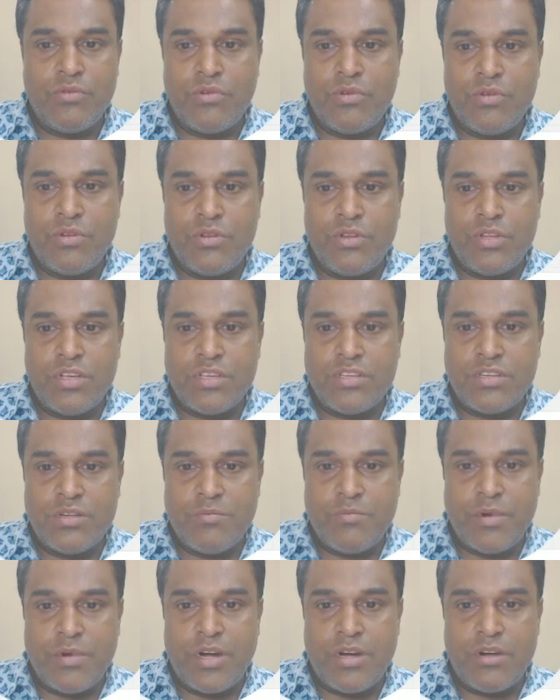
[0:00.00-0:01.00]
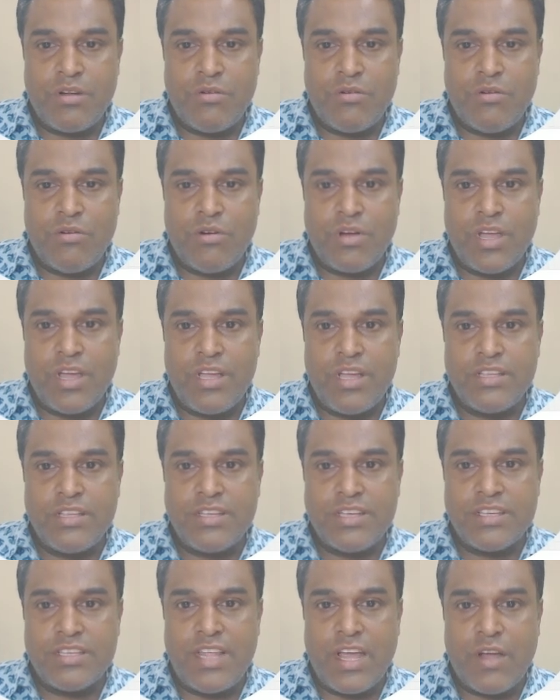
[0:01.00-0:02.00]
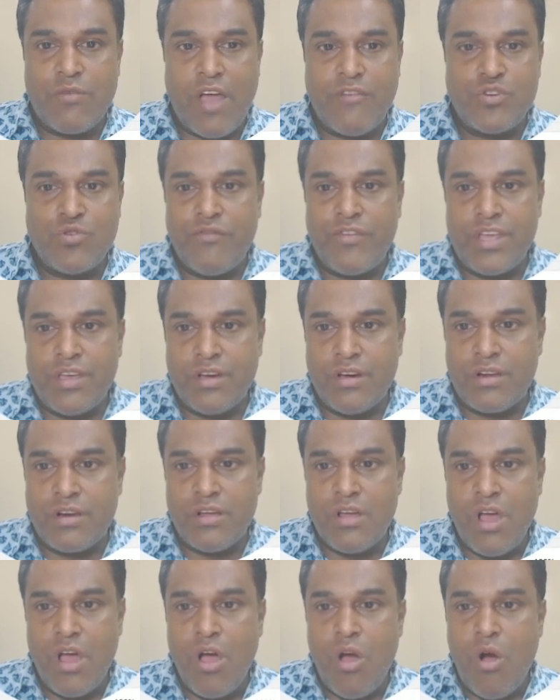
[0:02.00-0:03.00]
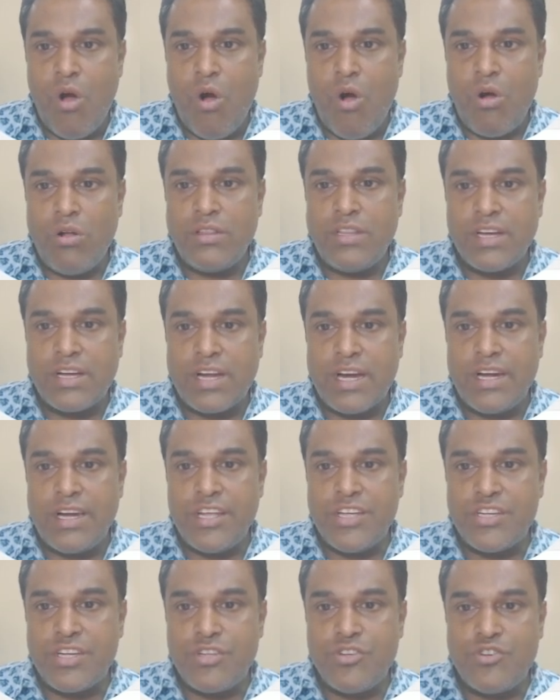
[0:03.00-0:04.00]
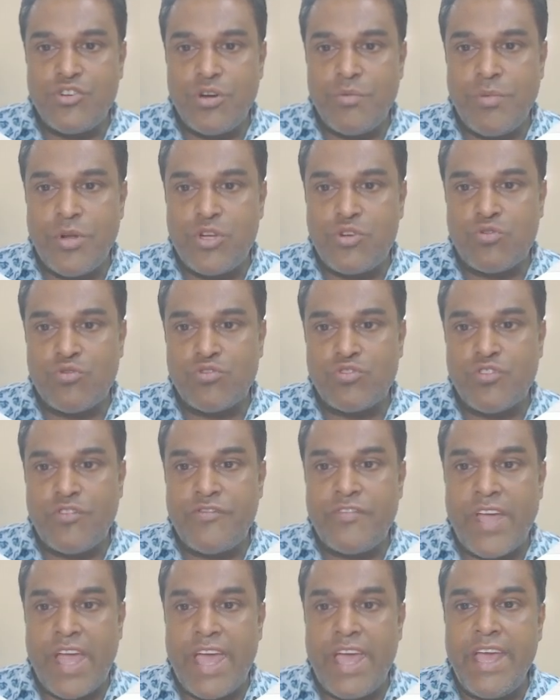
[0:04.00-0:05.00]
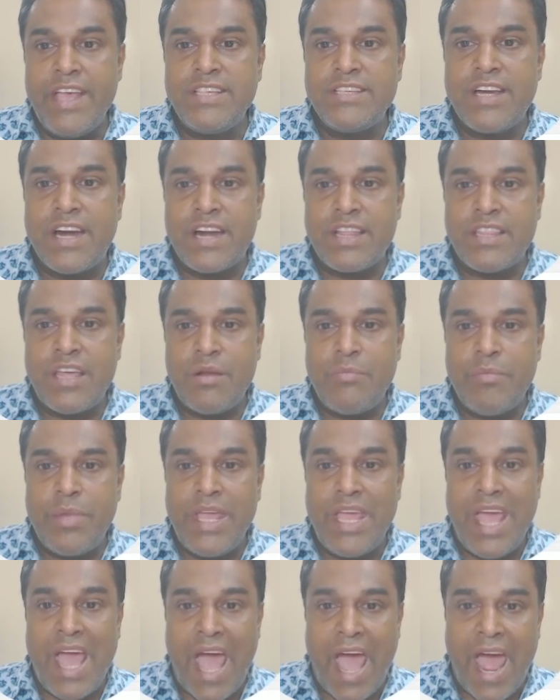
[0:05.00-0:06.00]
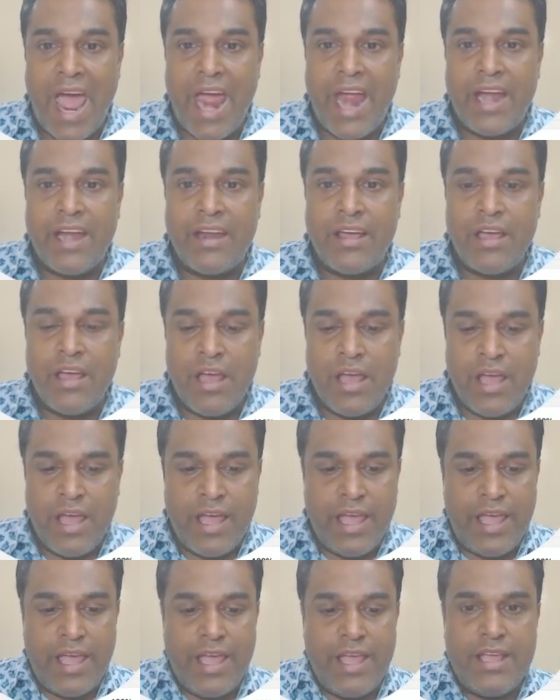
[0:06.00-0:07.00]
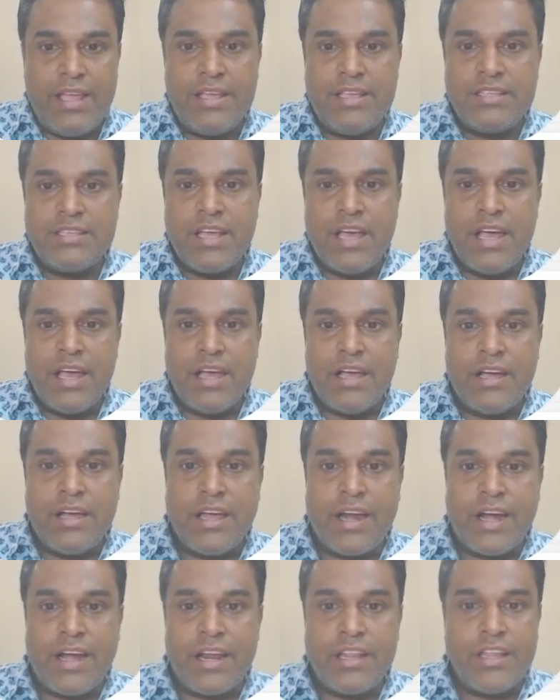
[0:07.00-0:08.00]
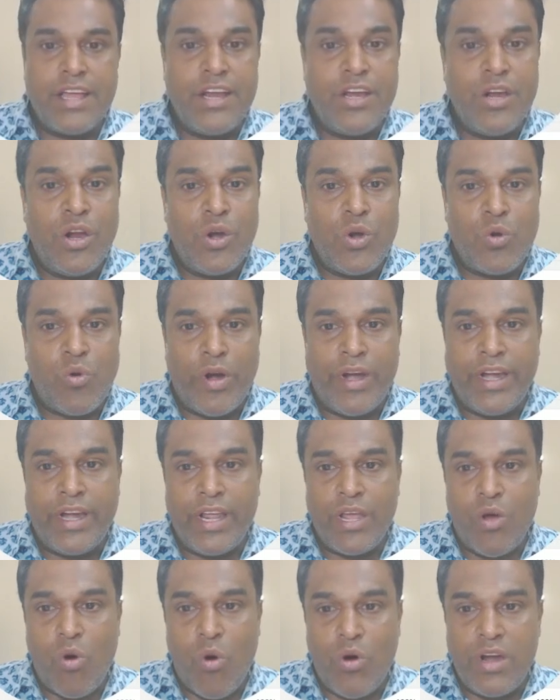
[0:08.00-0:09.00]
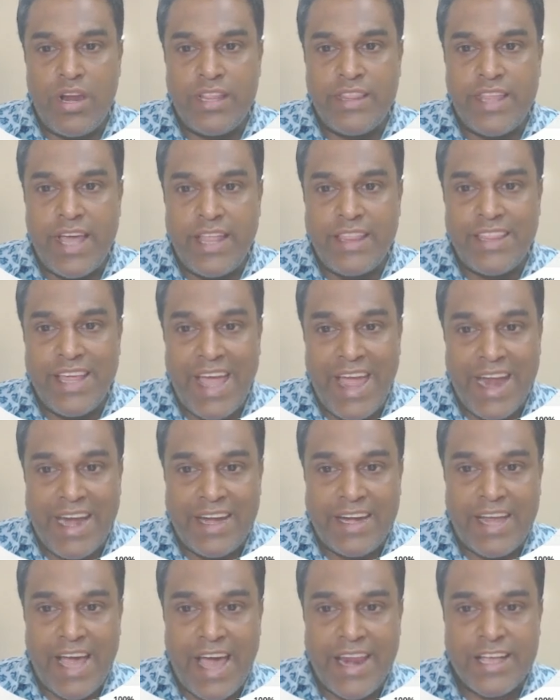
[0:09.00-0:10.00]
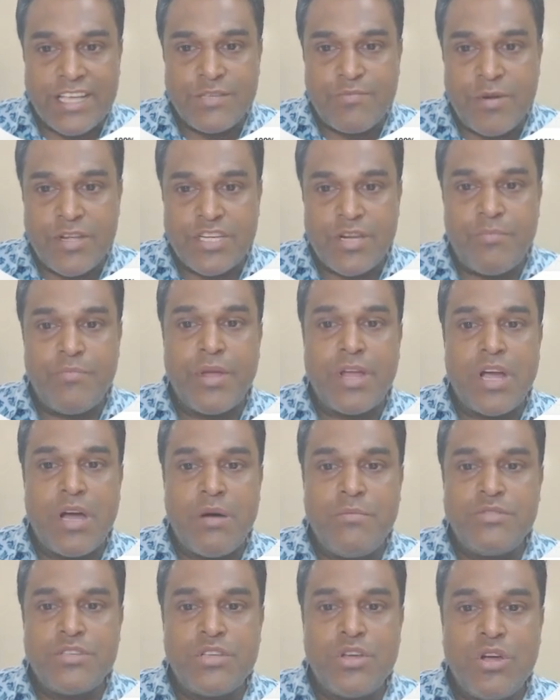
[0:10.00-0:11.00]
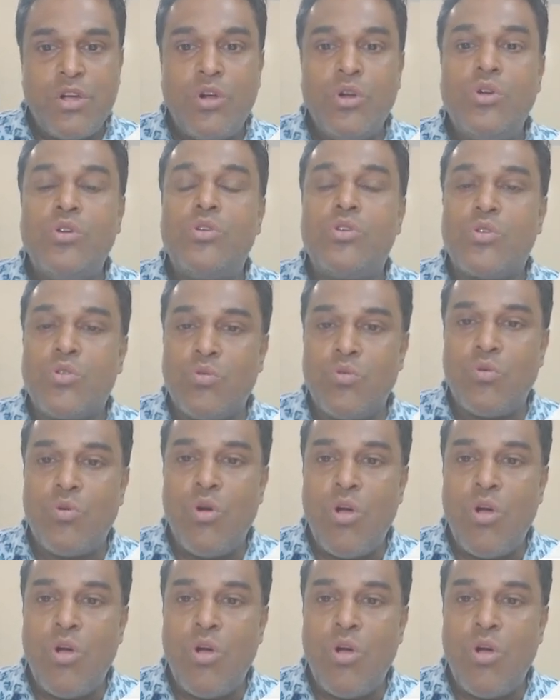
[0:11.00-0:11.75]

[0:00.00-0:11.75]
Just a minute. Okay, just like what I've shown over here. All the conditions should be true. So if A is greater than B and A is greater than 20, only then the entire expression becomes true.